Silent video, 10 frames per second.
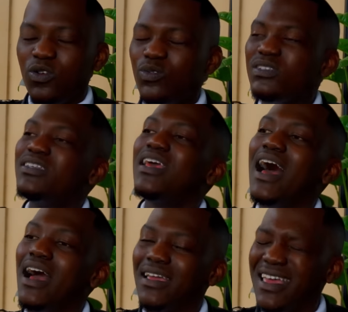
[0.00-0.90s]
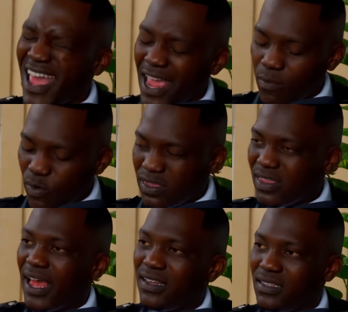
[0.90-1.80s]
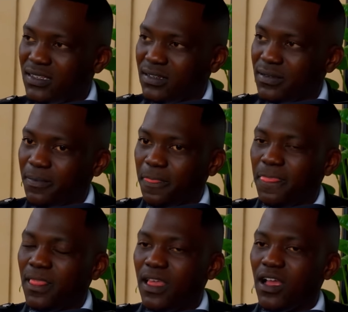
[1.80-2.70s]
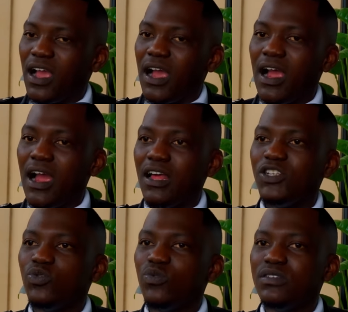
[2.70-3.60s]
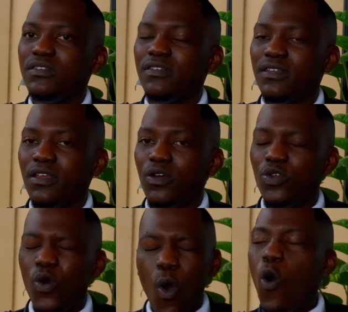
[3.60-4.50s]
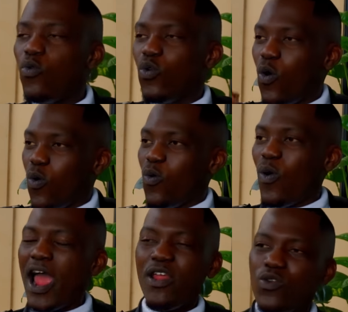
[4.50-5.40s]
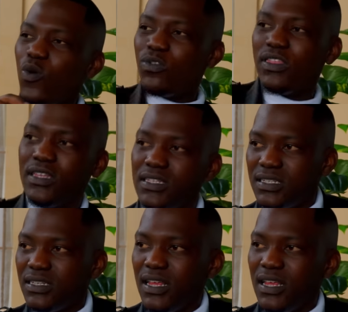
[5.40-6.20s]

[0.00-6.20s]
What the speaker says: Usiya came with that. Ngasho ukuthi, I know this.